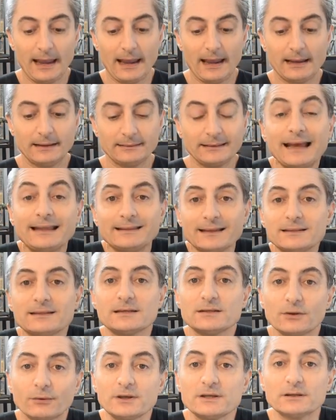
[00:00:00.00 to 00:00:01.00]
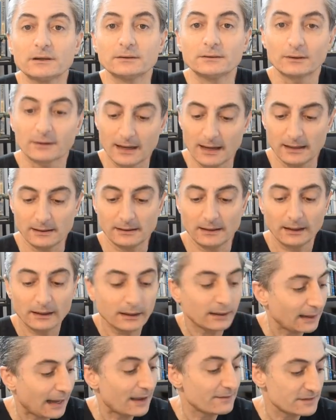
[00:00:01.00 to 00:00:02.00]
And this is the reason, okay?
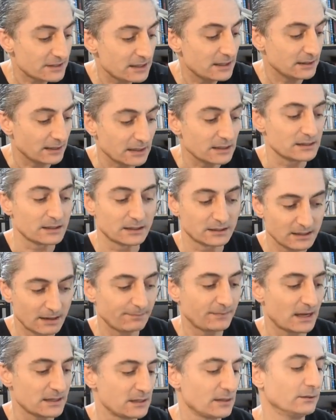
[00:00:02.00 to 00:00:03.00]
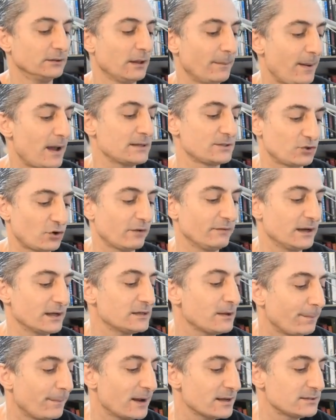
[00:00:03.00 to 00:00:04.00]
And I've seen this sometimes in the past, traveling
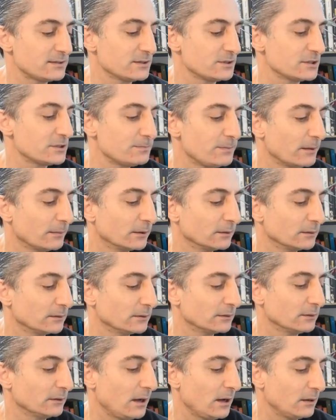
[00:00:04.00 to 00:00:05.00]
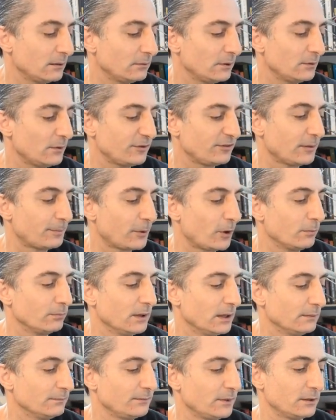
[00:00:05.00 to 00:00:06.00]
as a passenger, people, what's the
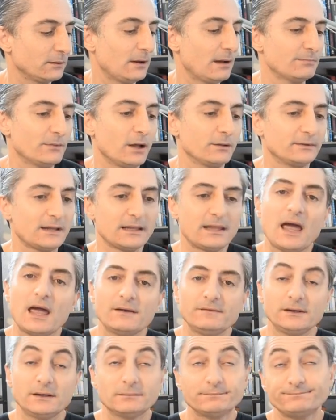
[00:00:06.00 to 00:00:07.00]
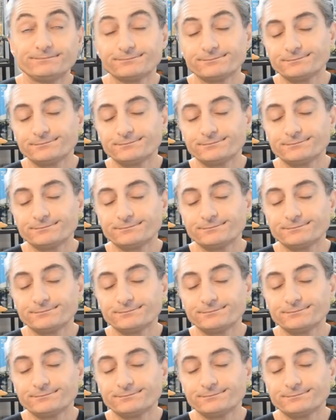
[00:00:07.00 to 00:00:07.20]
problem? You know, I'm not that heavy.